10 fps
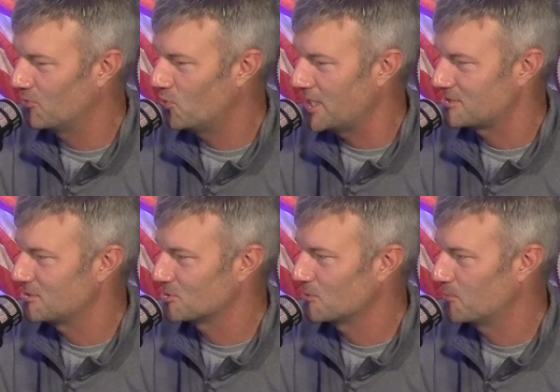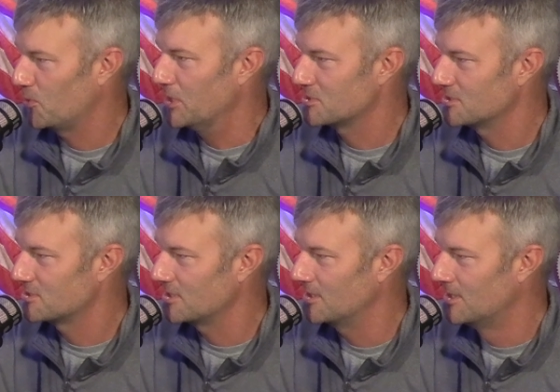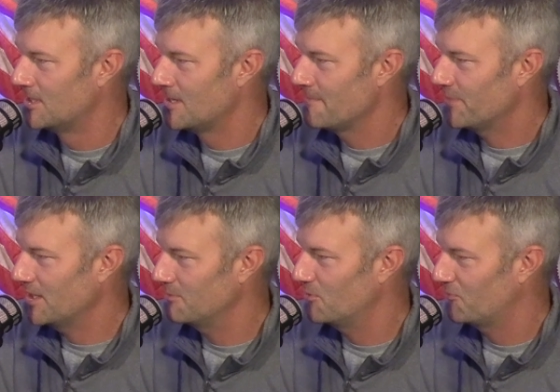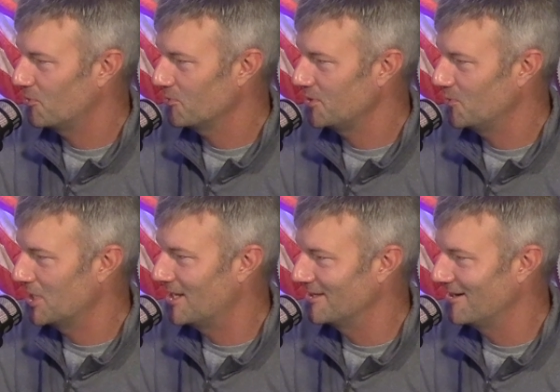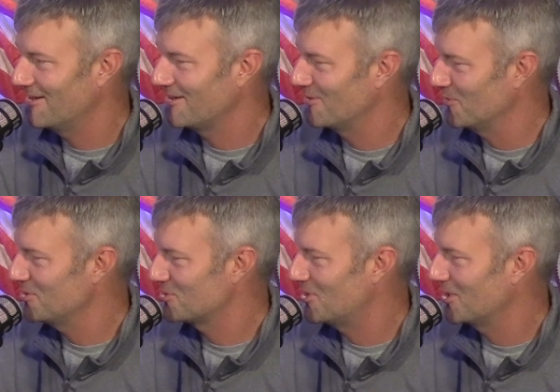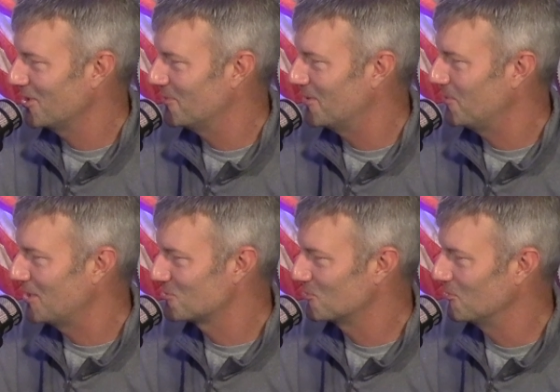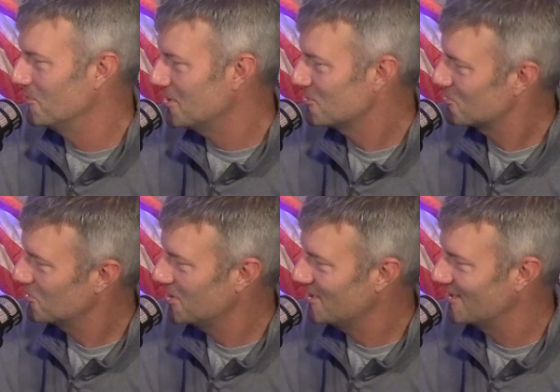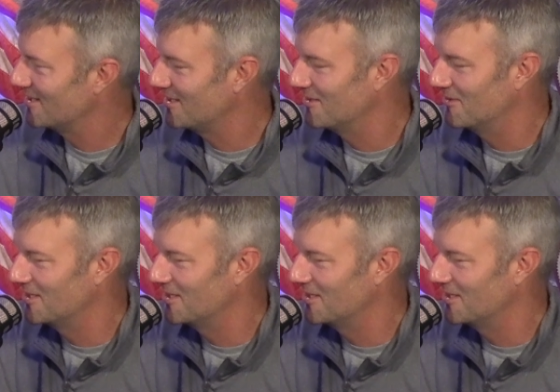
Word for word: the West is complacency. And before we went on the air here, we were just talking about pastoral ministry and, you know,